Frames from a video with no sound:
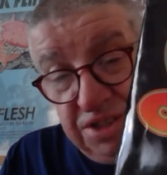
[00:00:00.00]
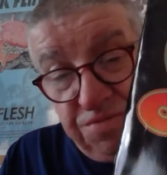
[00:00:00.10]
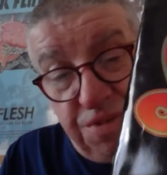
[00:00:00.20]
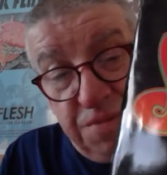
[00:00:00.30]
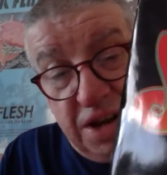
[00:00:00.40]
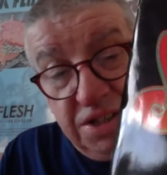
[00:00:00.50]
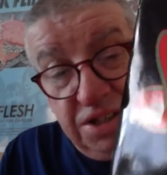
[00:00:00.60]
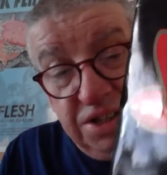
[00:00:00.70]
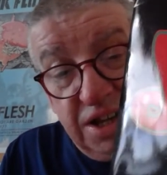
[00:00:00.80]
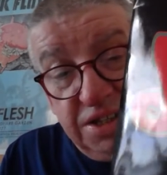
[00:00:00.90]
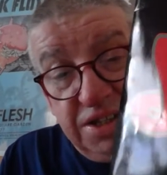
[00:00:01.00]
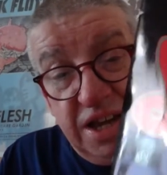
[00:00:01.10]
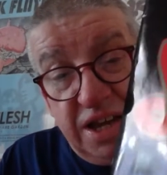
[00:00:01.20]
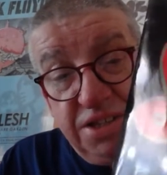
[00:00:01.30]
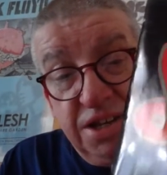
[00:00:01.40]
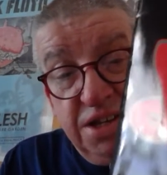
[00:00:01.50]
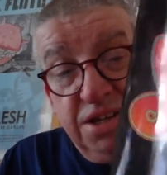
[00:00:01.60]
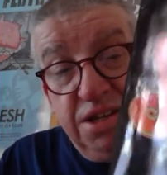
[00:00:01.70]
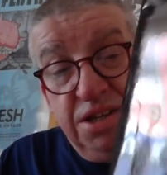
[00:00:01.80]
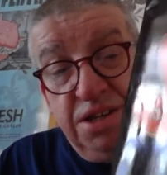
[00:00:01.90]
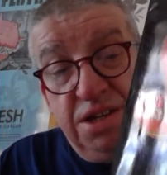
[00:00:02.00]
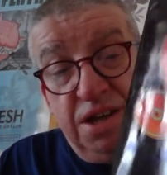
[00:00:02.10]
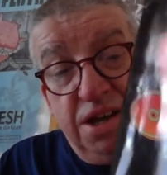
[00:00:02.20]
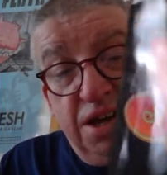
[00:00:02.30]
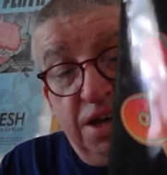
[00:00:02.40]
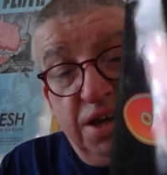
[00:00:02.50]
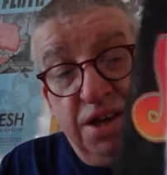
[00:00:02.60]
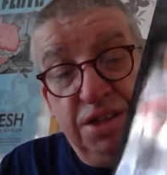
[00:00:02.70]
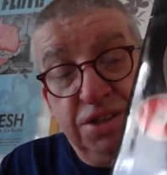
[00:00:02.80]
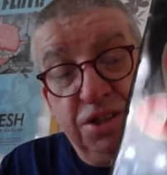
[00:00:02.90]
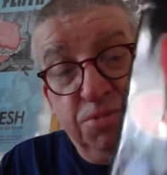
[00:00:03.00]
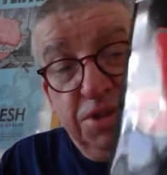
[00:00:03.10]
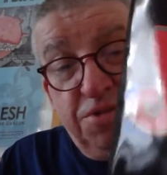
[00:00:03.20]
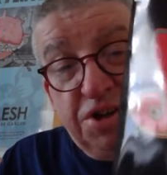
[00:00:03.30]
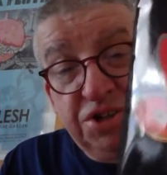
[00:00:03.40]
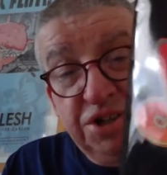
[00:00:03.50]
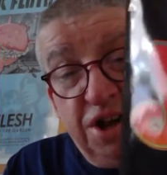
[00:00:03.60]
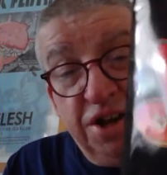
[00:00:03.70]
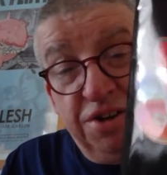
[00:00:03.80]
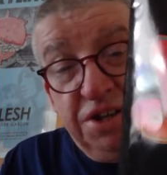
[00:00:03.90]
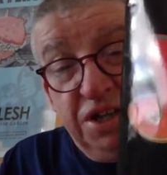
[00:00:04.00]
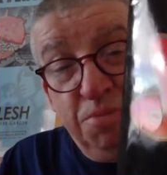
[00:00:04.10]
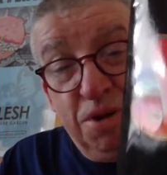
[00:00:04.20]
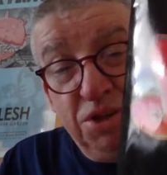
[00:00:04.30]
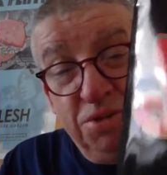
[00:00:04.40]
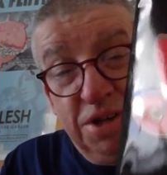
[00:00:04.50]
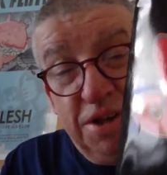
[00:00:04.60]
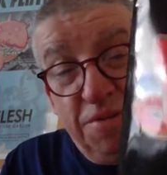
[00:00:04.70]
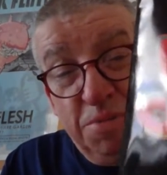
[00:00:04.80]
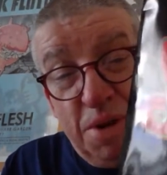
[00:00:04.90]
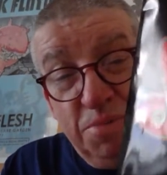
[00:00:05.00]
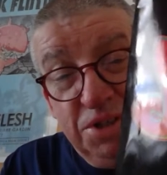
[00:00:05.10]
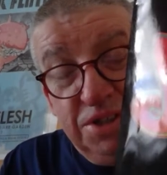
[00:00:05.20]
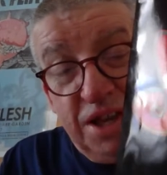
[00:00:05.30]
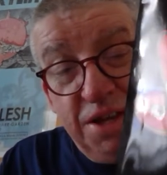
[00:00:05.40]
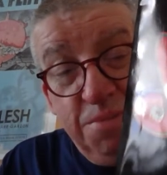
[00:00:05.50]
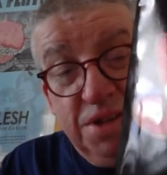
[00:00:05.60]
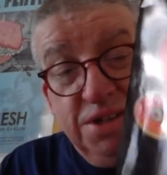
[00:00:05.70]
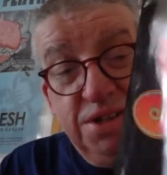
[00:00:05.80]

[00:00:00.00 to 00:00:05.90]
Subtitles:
is from 1998. This is with the Russian guy on keyboard, so I never remember his name.